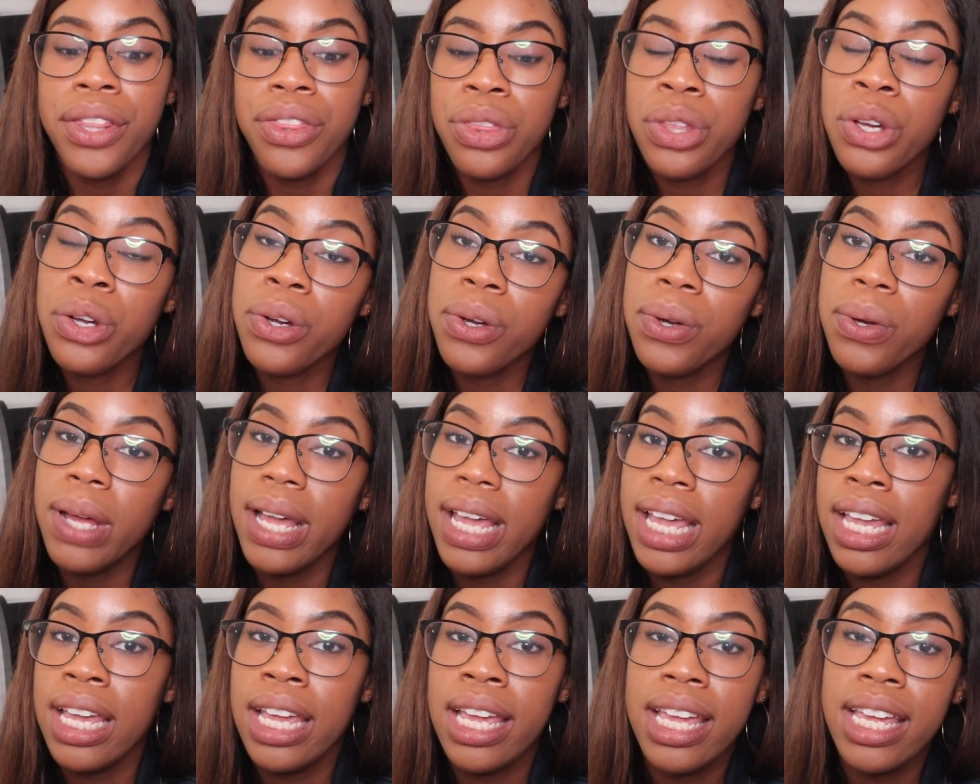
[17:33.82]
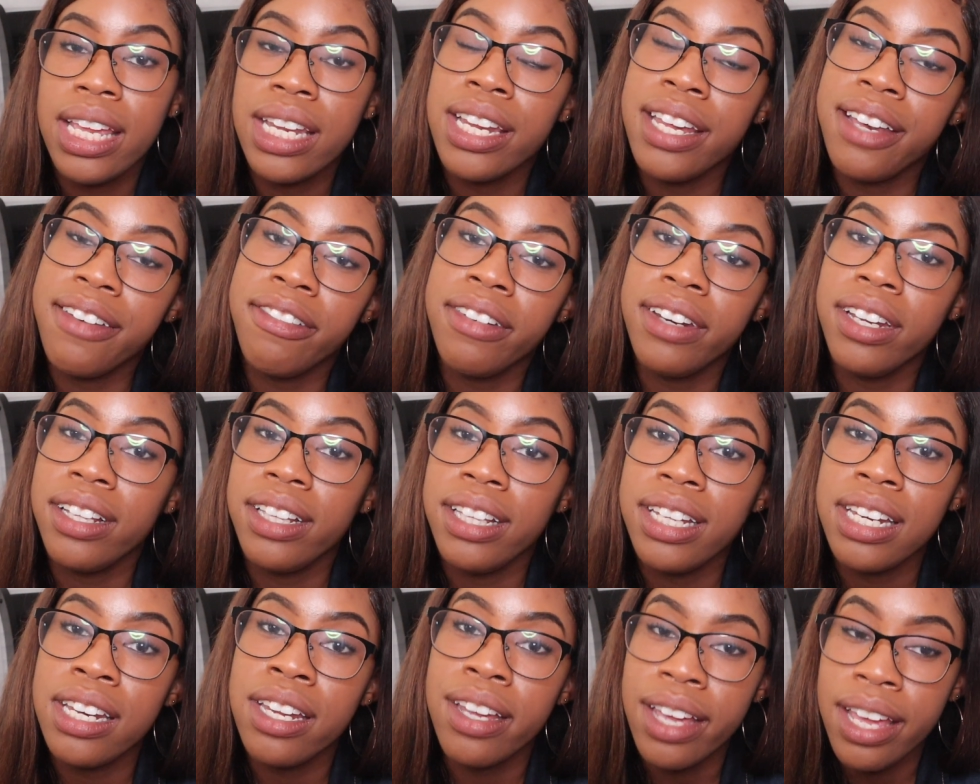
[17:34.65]
through? And it
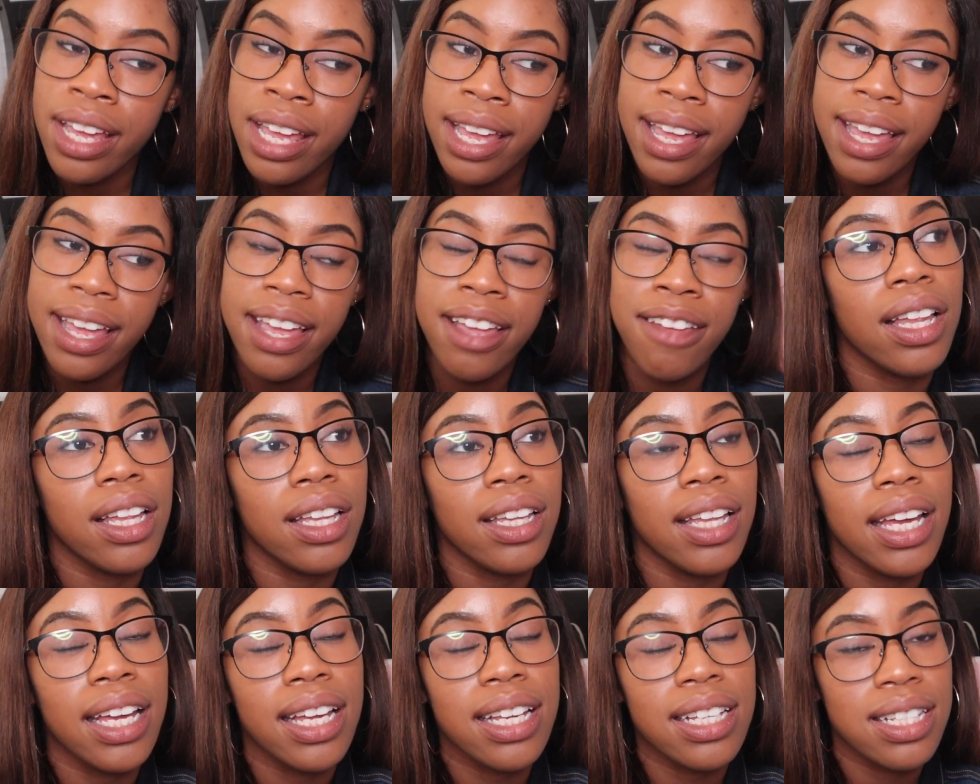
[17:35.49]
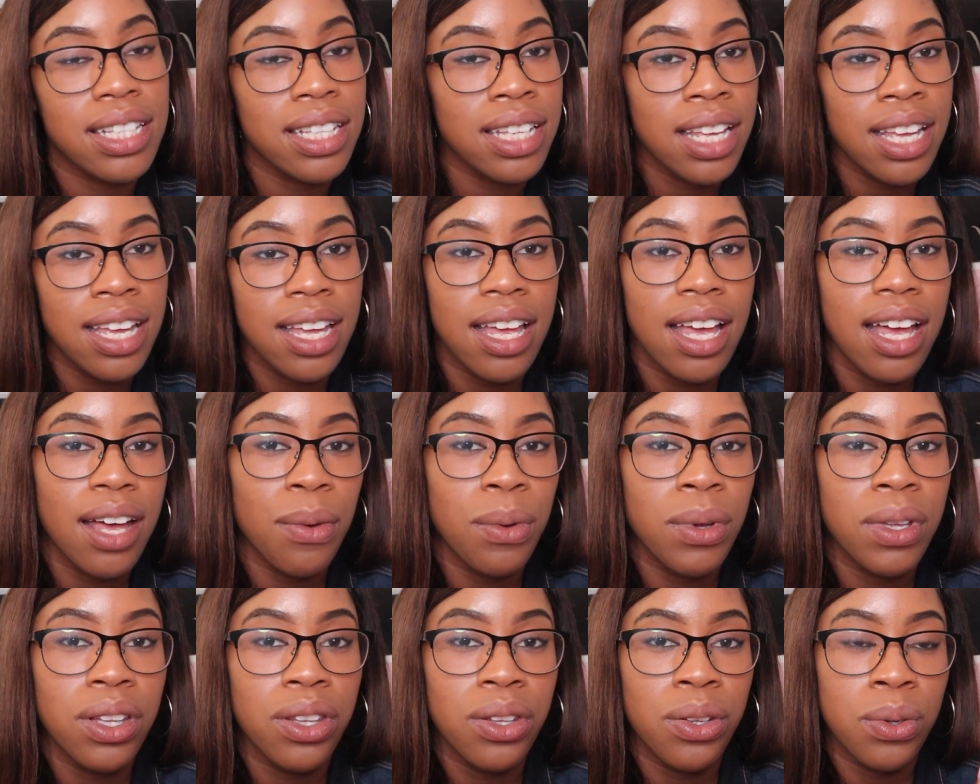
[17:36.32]
definitely did. Like I said, I
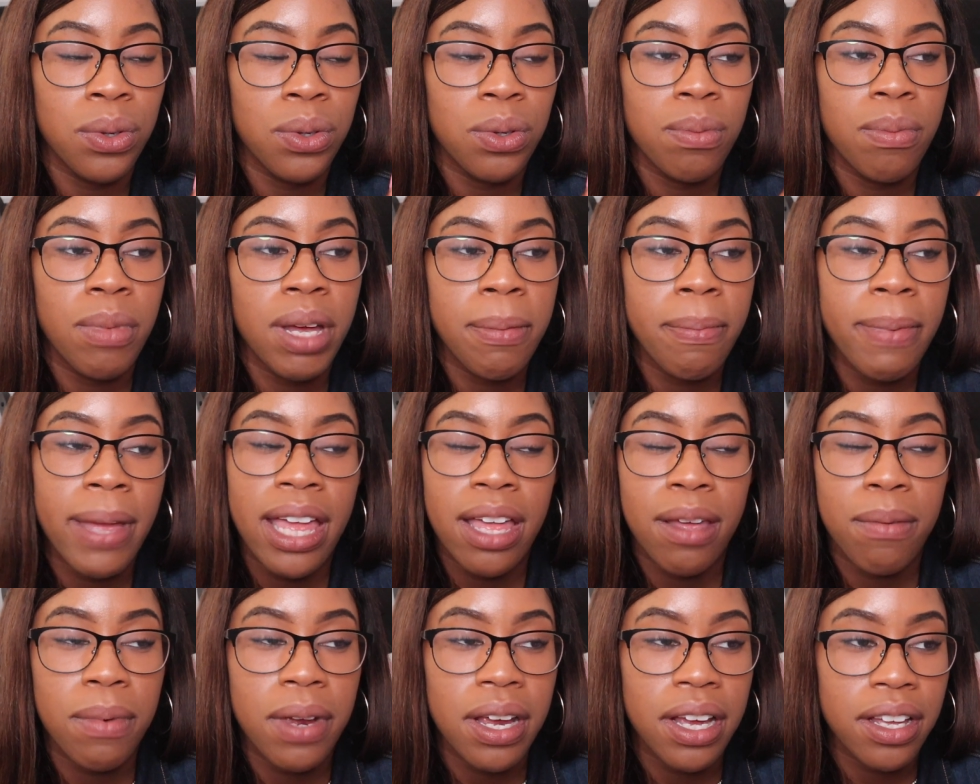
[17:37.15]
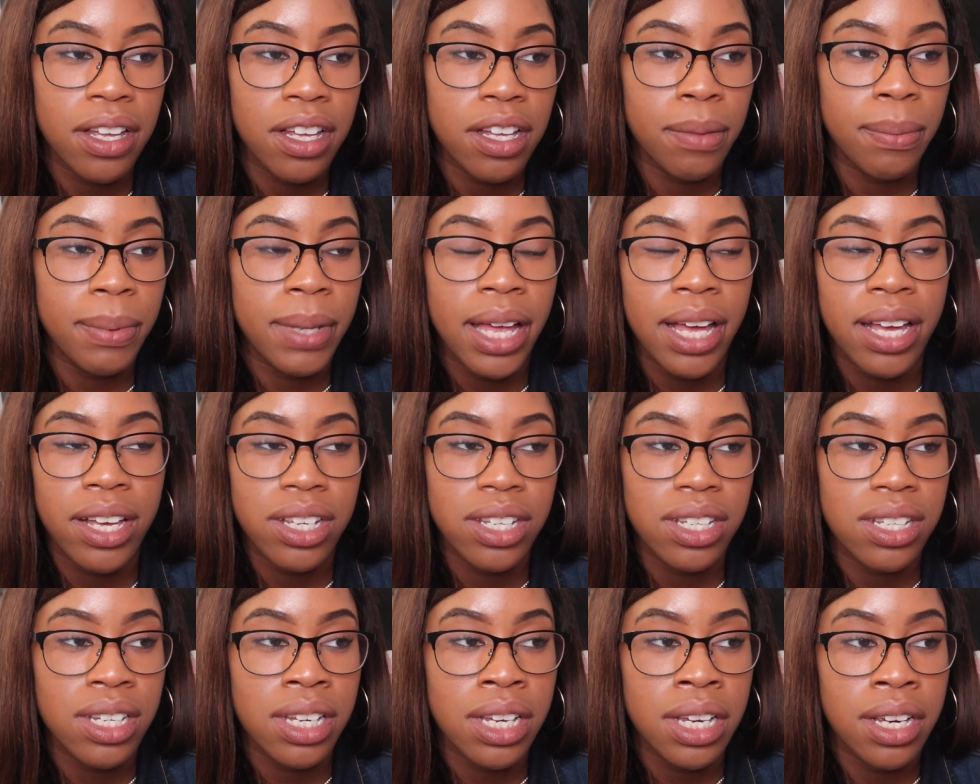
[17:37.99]
went through my bad breakup
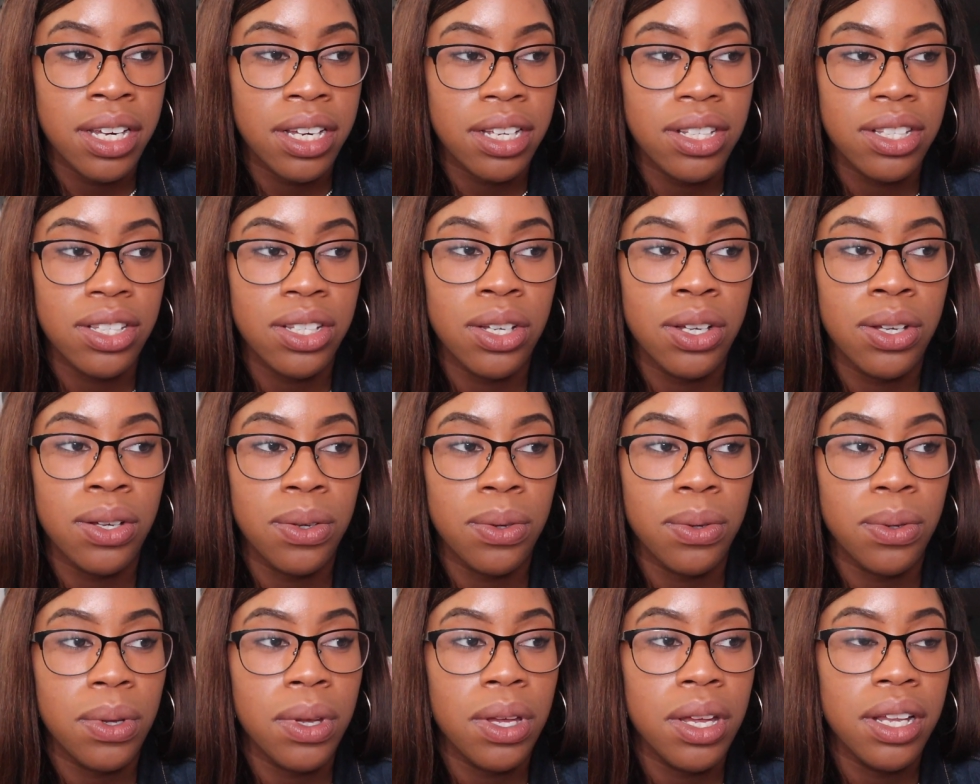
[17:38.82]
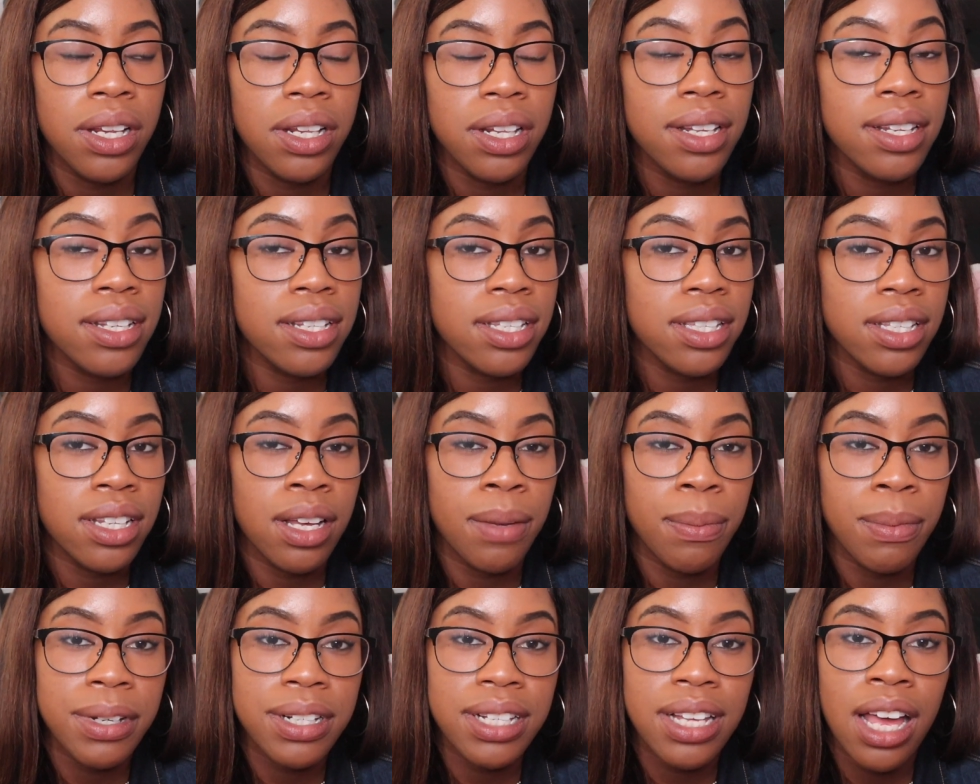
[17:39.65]
last year, so the
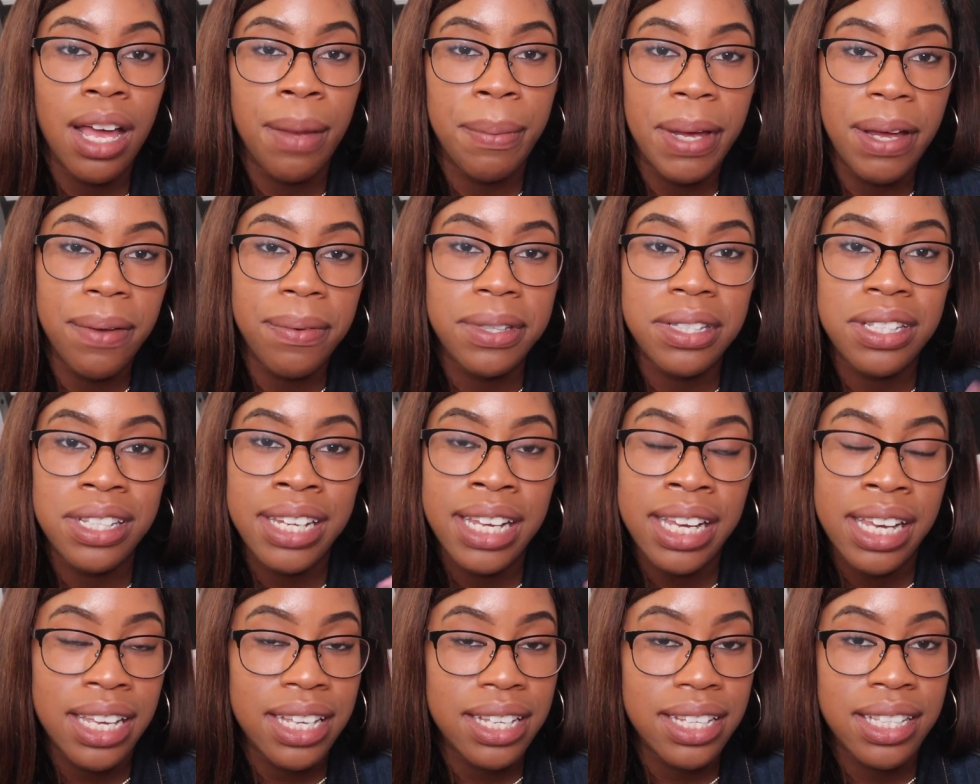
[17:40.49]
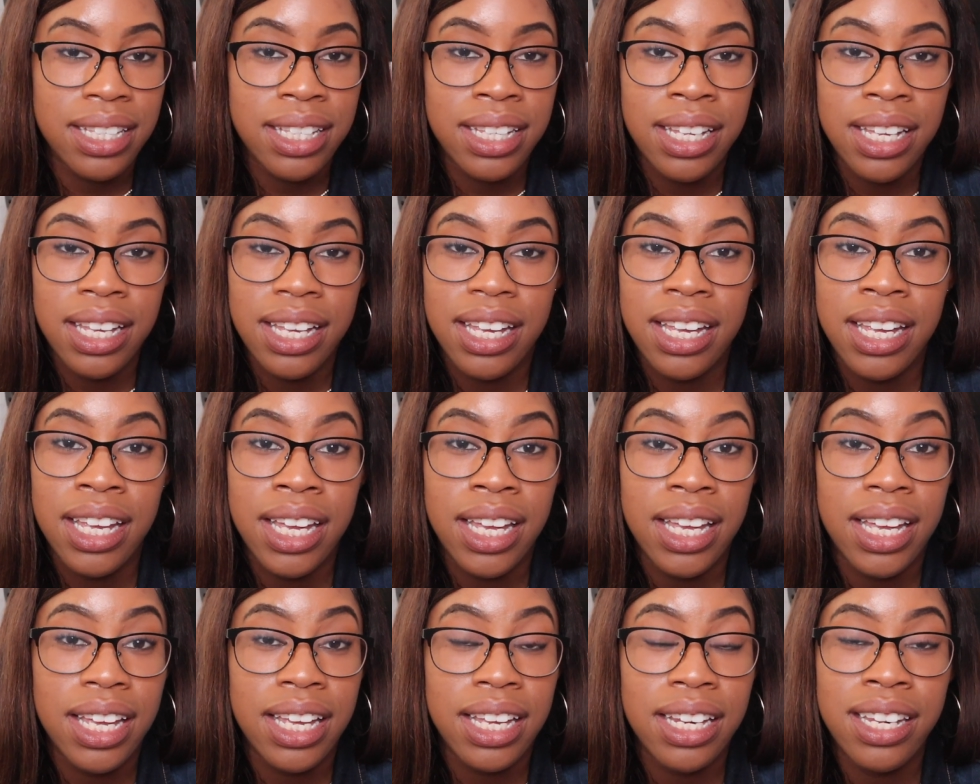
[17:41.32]
summertime I was dancing
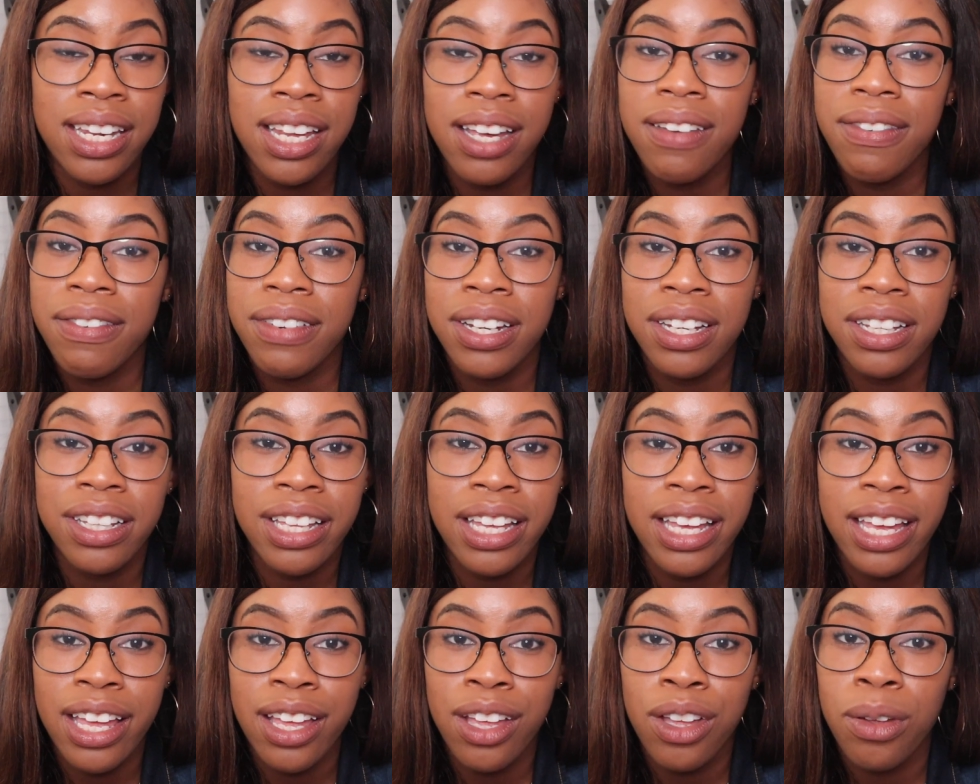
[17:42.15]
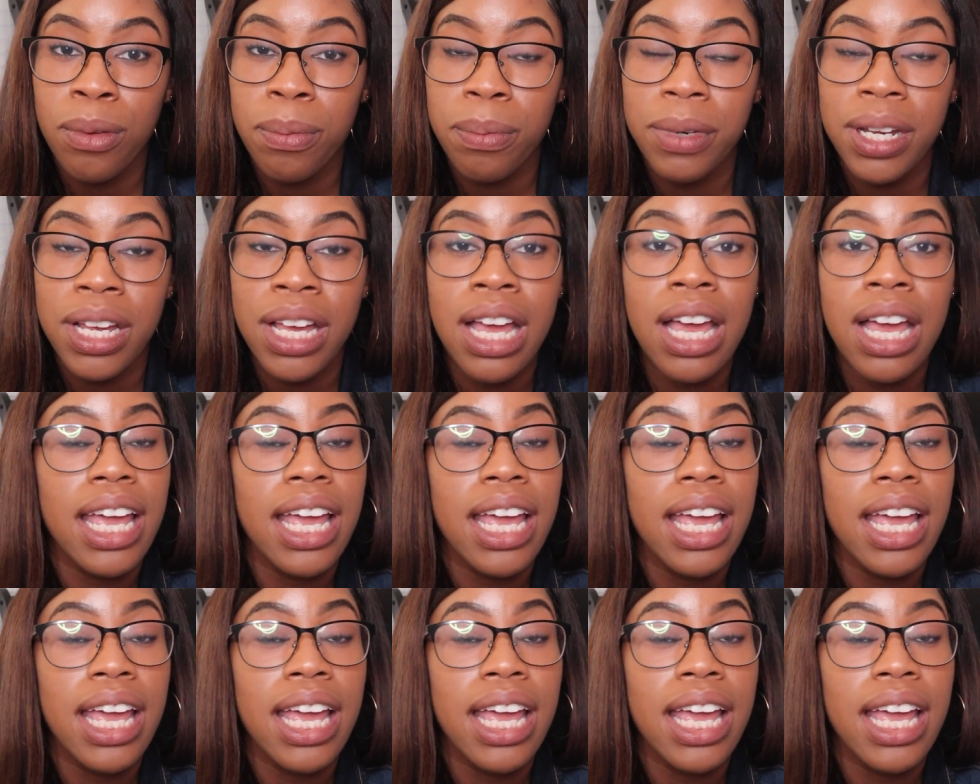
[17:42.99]
and it definitely helped.